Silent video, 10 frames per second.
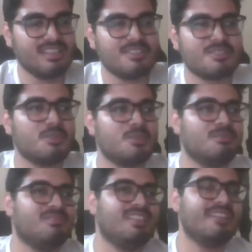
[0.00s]

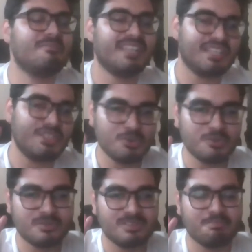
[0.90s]
So let me take
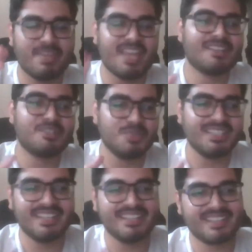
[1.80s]
you back to a
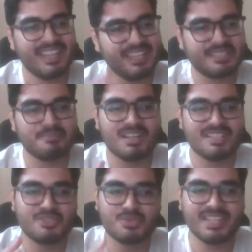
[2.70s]
date, 8th
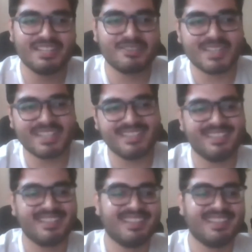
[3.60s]
March 2020.